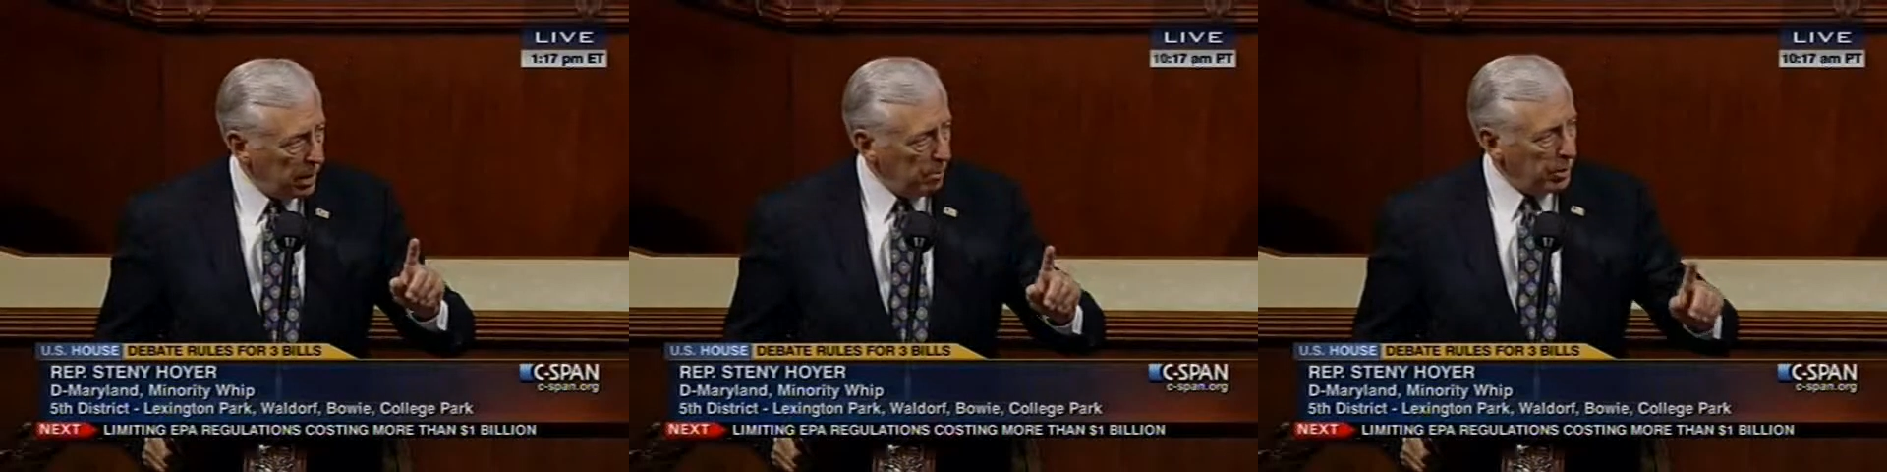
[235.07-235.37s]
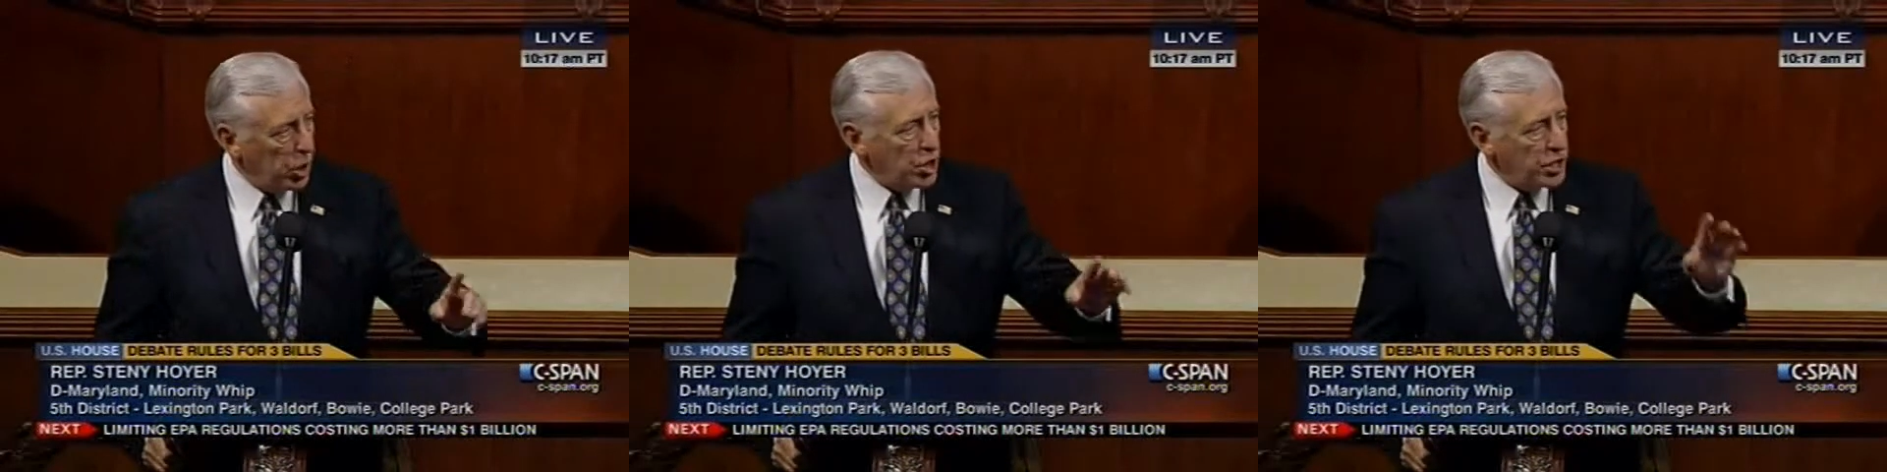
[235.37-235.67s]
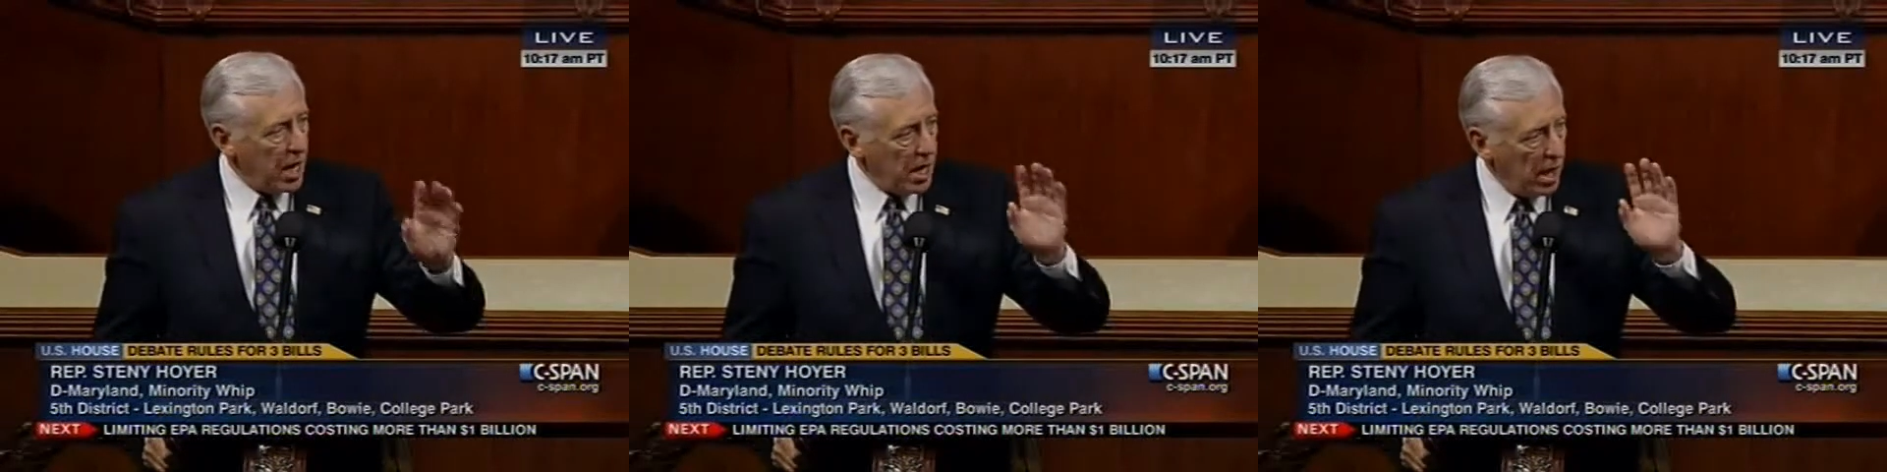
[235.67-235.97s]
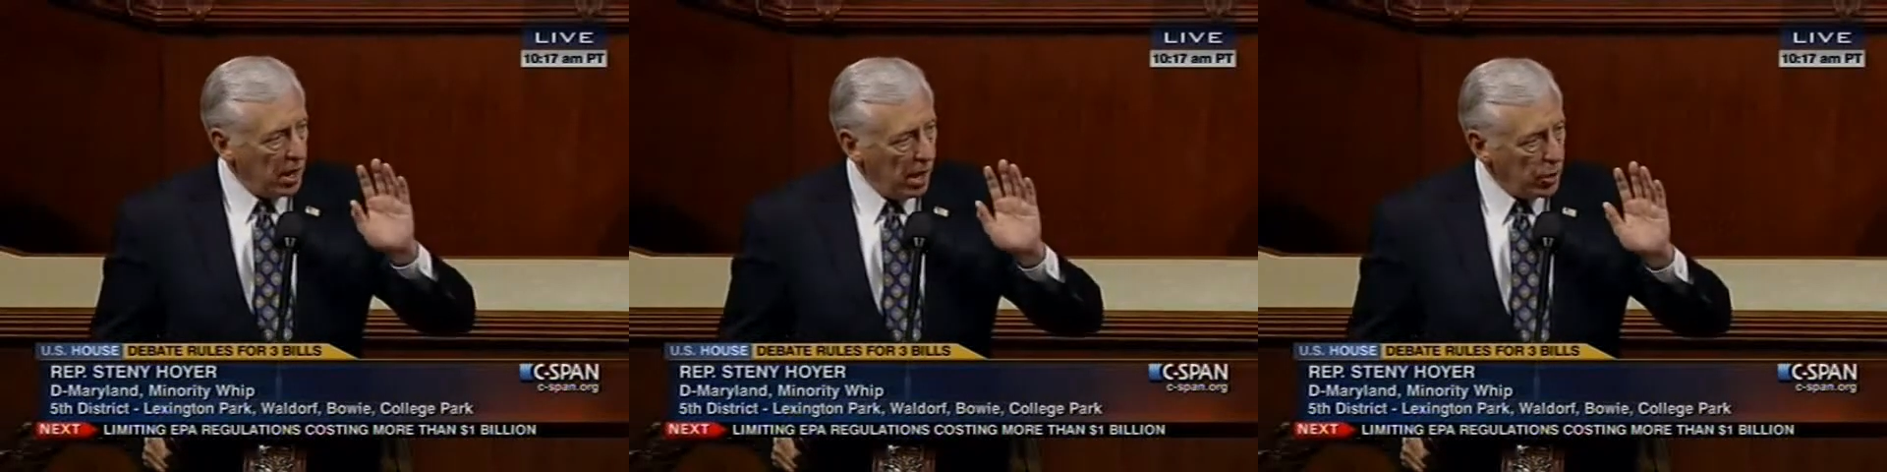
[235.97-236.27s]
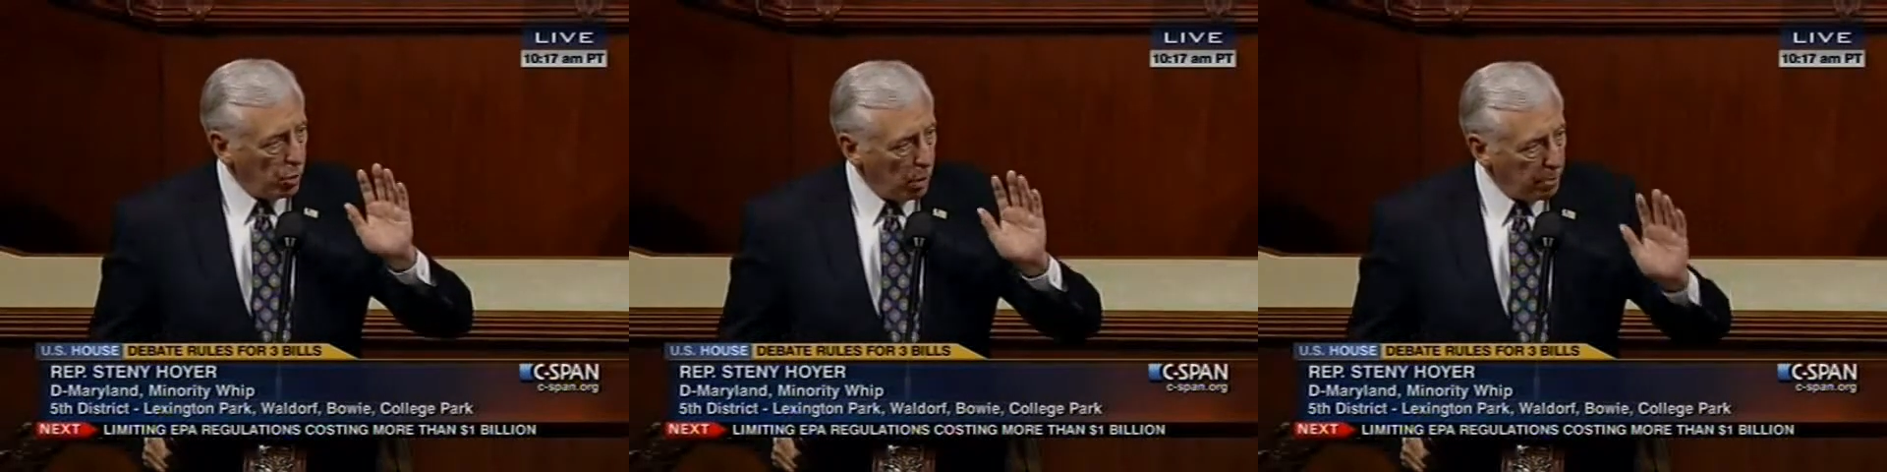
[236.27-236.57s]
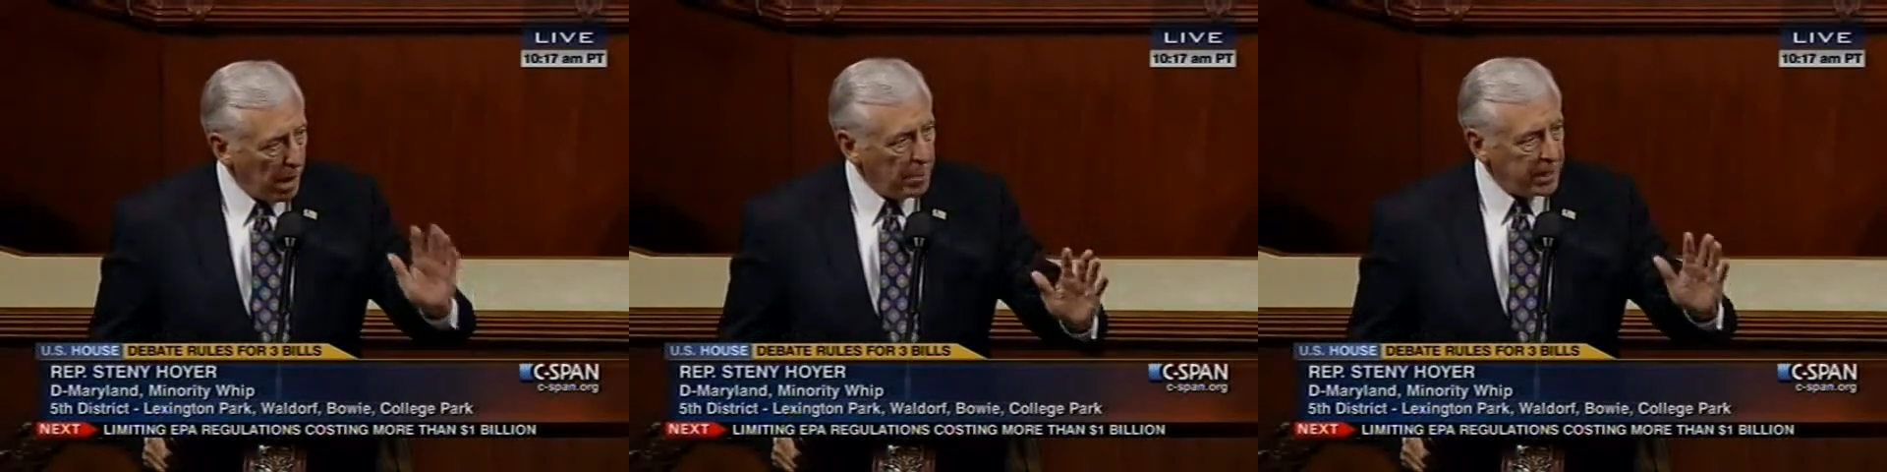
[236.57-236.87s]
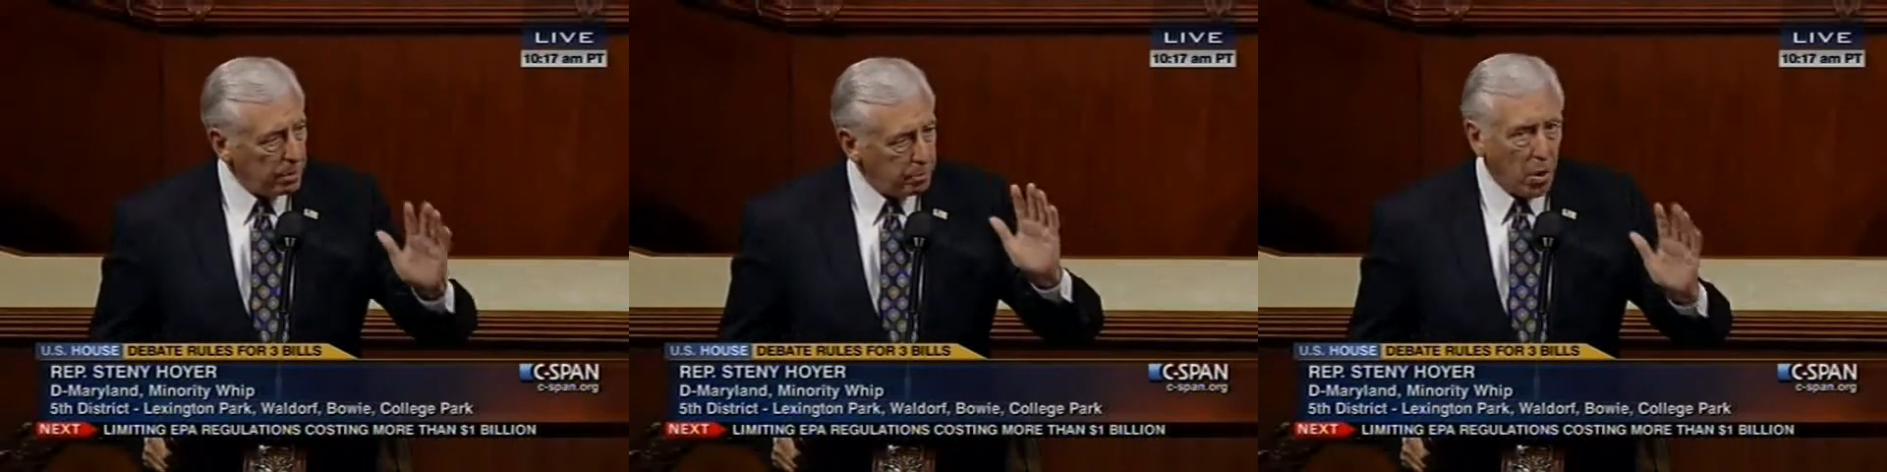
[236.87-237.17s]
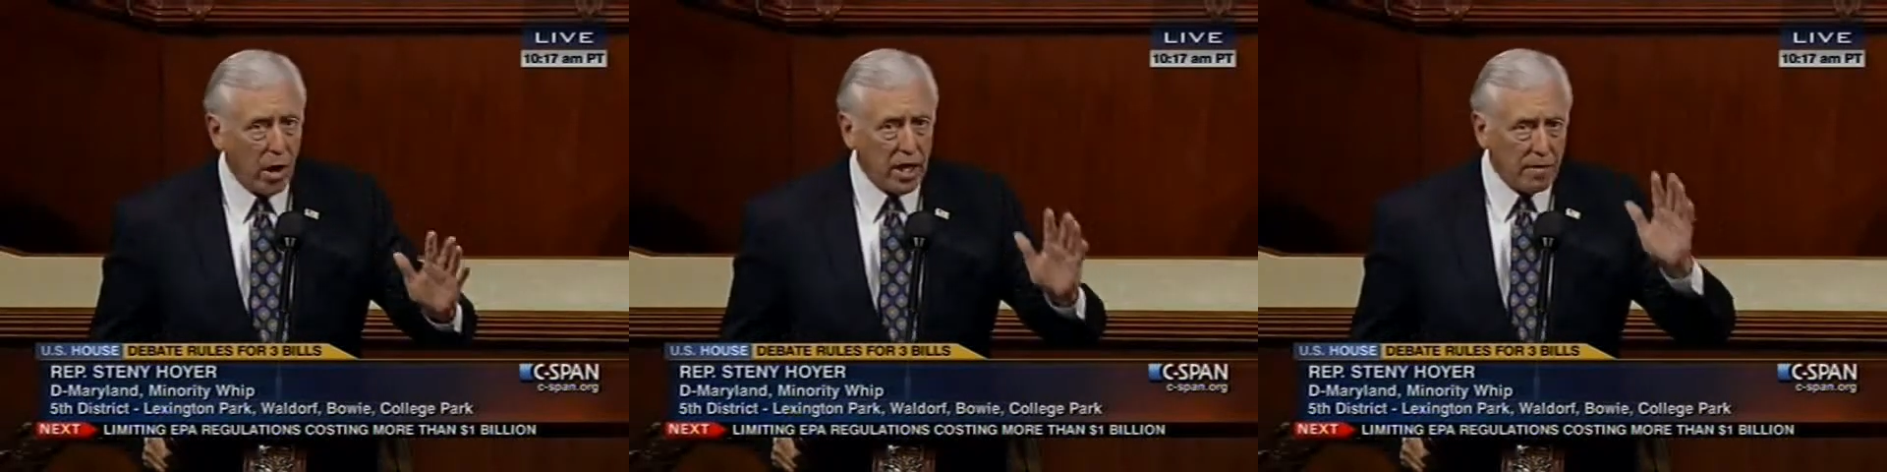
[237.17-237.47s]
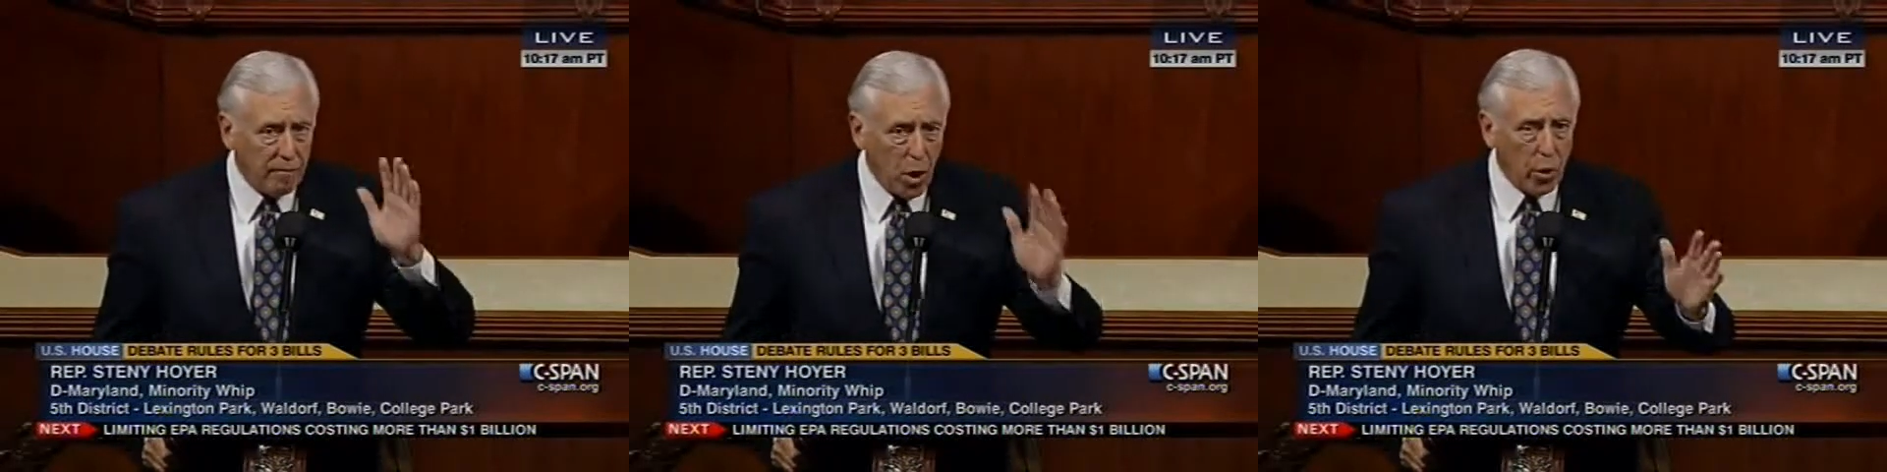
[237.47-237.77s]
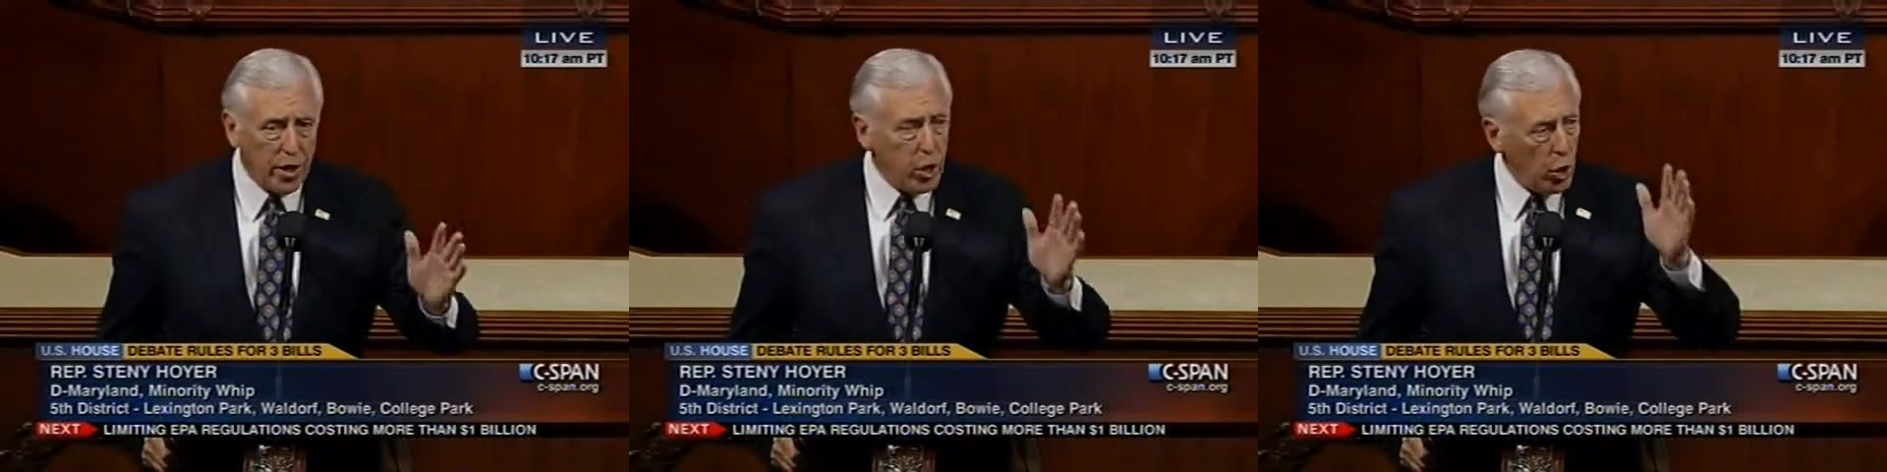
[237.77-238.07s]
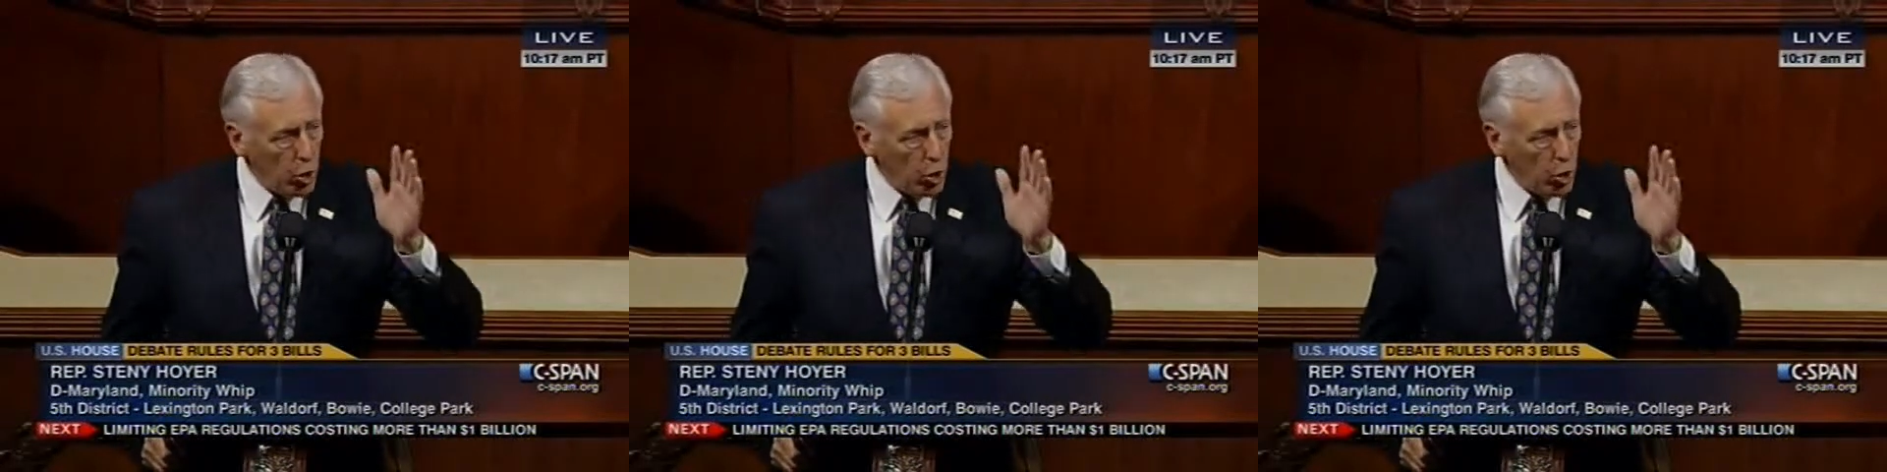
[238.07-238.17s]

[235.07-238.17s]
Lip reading: because the Republican Party voted